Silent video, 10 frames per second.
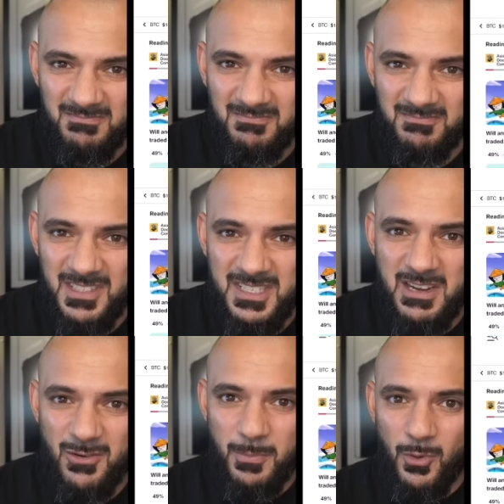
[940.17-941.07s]

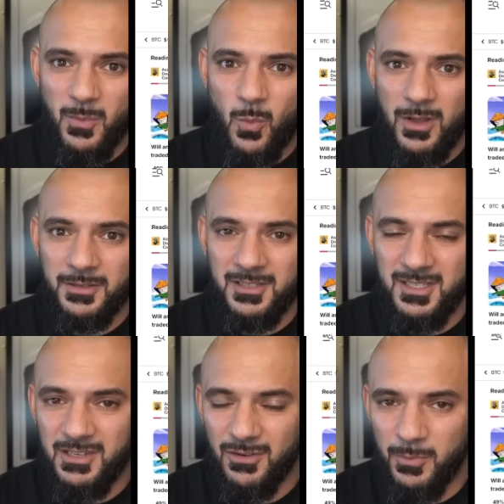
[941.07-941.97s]
to
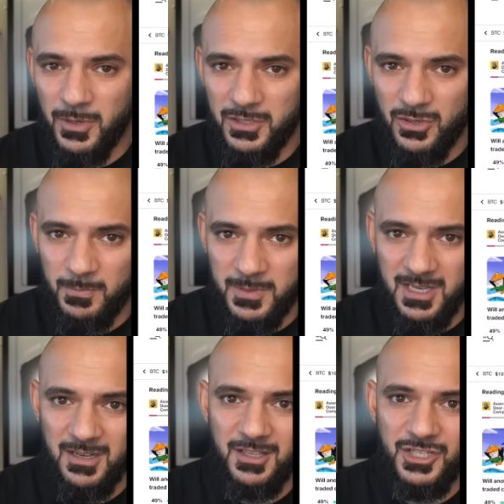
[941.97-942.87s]

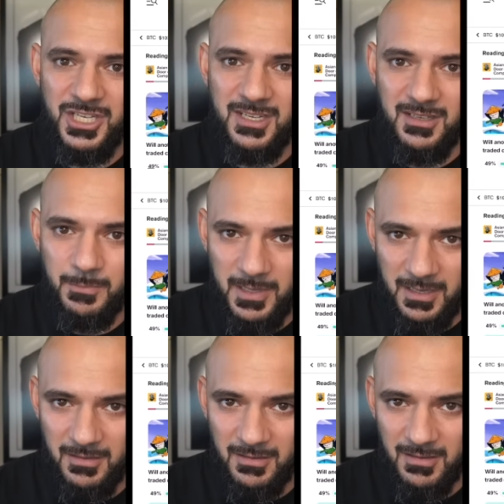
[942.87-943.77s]
0.2% of the
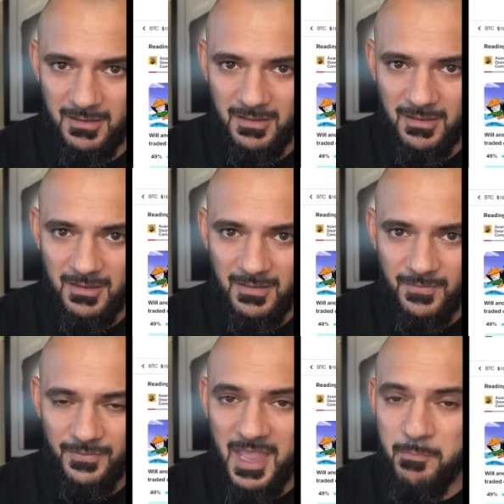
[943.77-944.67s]
GDP.
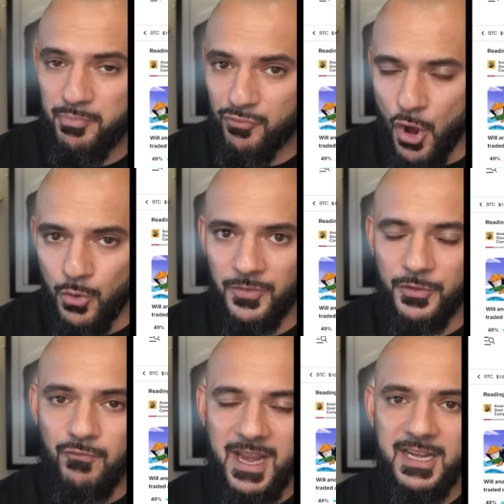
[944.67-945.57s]
They broke the
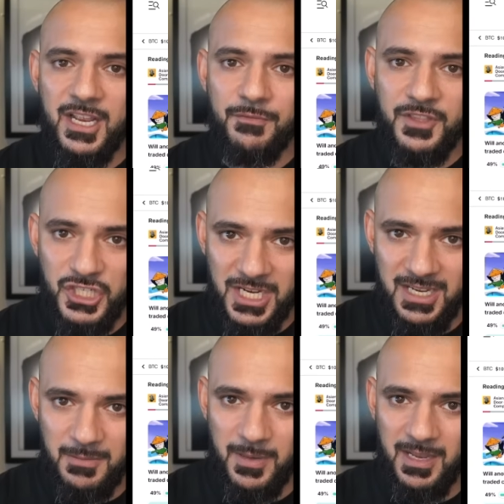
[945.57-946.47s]
reading of the
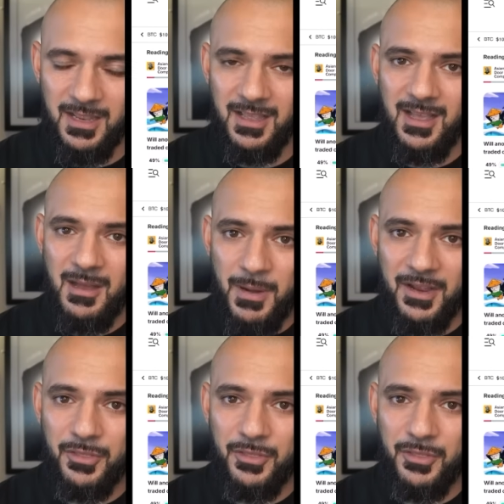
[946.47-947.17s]
GDP by